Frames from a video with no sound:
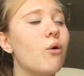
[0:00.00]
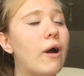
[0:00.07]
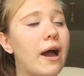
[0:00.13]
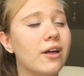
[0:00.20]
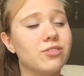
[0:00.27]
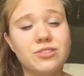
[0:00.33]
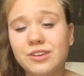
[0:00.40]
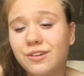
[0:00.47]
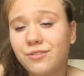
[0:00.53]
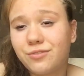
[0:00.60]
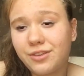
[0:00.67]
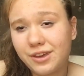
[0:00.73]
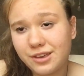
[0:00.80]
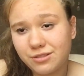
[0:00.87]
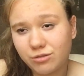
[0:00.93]
And if
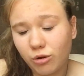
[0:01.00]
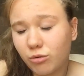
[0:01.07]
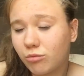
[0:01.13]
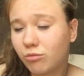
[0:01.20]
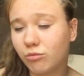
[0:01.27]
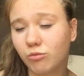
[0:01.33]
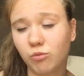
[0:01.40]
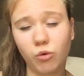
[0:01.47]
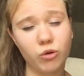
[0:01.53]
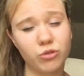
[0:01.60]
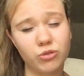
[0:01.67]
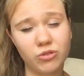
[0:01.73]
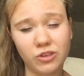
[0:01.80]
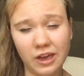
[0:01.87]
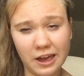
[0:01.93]
they don't
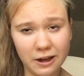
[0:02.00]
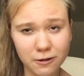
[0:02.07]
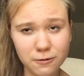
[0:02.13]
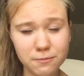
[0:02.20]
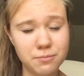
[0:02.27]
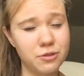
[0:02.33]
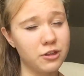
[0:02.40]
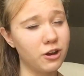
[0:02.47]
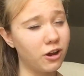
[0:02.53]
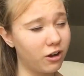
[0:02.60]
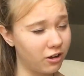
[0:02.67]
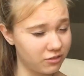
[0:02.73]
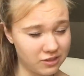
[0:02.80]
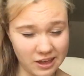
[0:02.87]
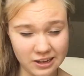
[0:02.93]
want to help, then
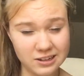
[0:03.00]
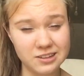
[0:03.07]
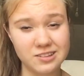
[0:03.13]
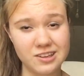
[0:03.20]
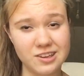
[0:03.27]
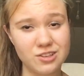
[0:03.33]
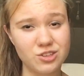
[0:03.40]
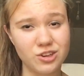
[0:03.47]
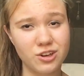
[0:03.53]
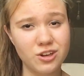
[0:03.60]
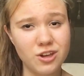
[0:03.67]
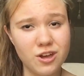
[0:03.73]
tell a teacher,